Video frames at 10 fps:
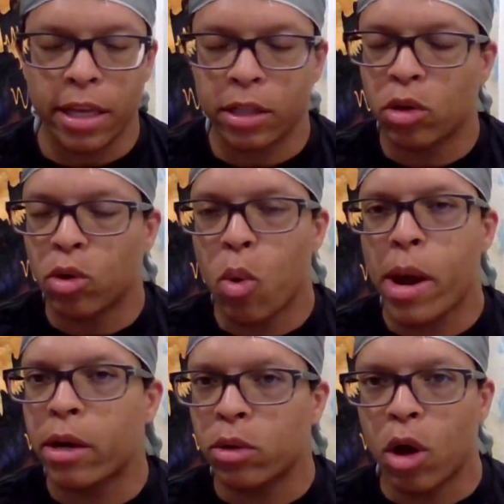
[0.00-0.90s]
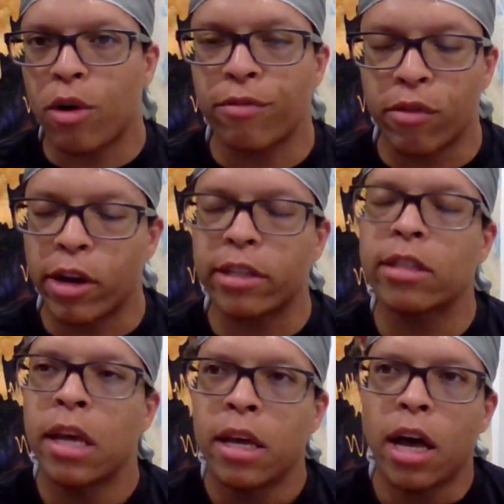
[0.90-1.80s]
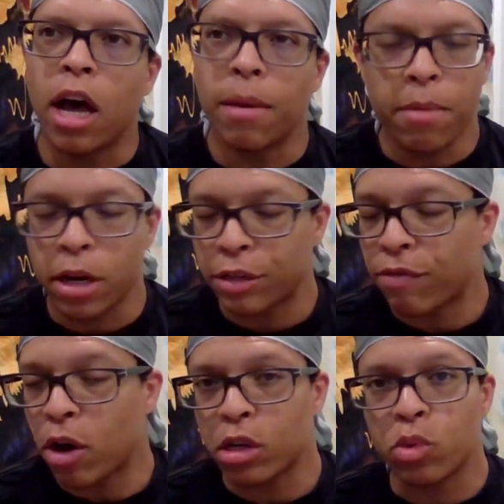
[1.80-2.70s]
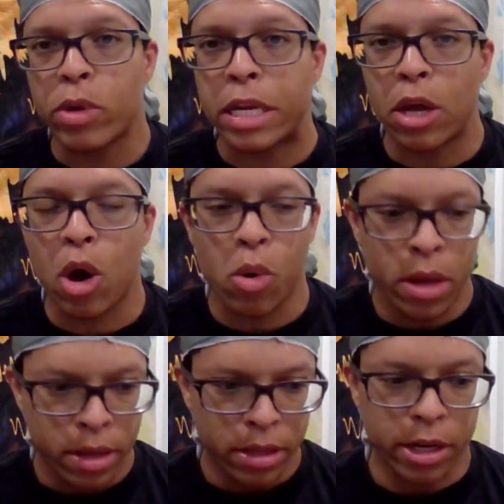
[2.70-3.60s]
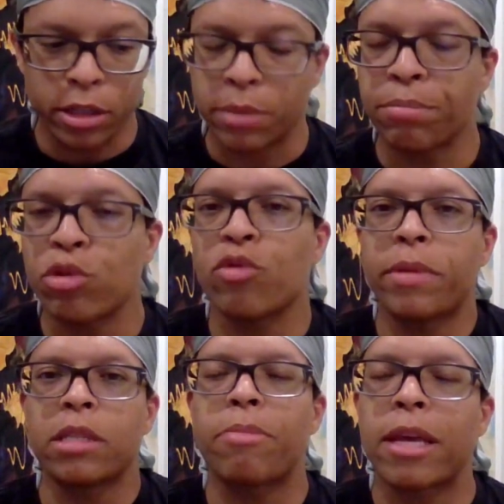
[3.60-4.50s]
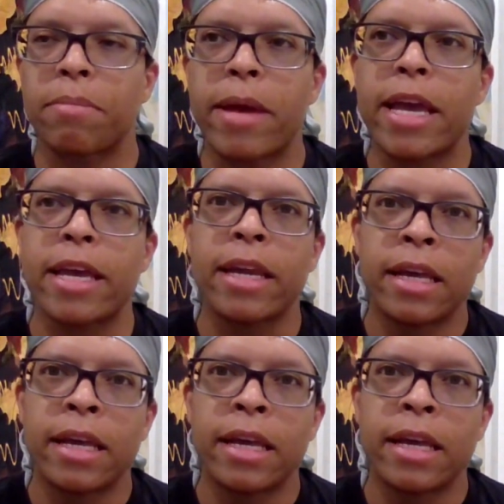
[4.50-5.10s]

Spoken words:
Things are quiet on all fronts, but as far as we know, there's improvements being made.